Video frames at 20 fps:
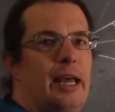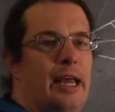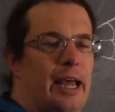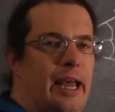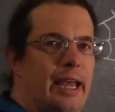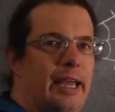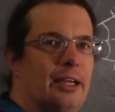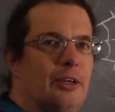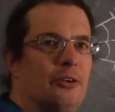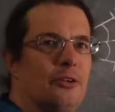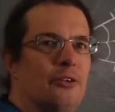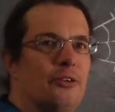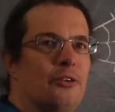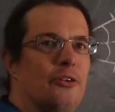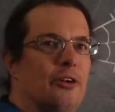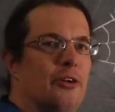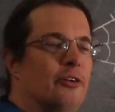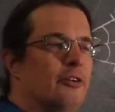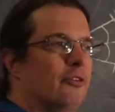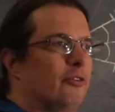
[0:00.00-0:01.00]
angles
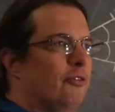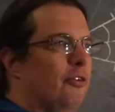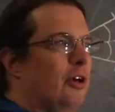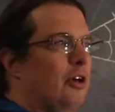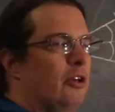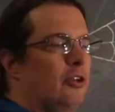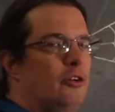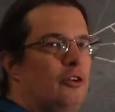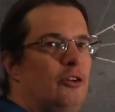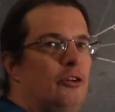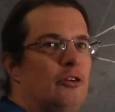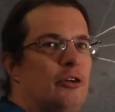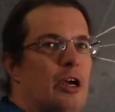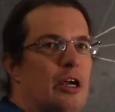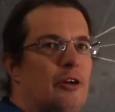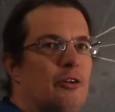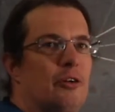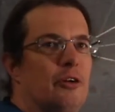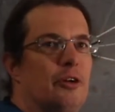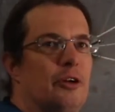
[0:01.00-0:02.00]
of two
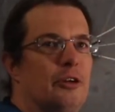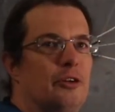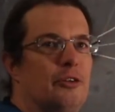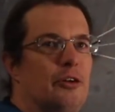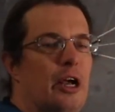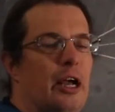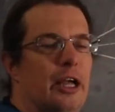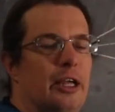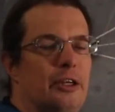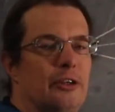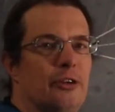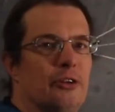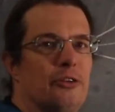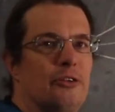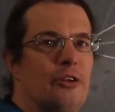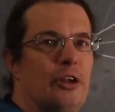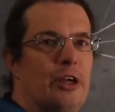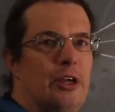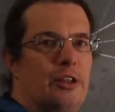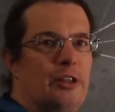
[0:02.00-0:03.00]
congruent
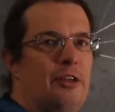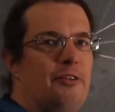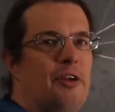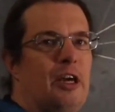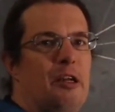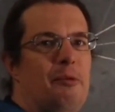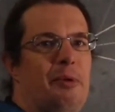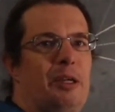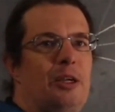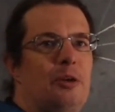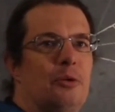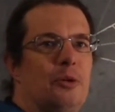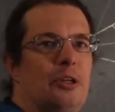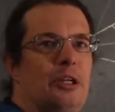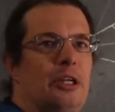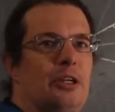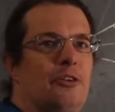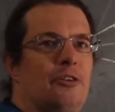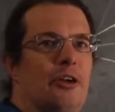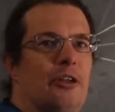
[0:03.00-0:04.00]
triangles, they've got to be equal to
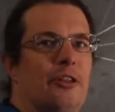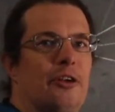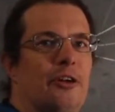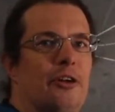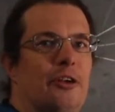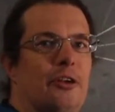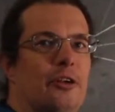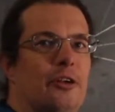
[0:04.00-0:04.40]
each other.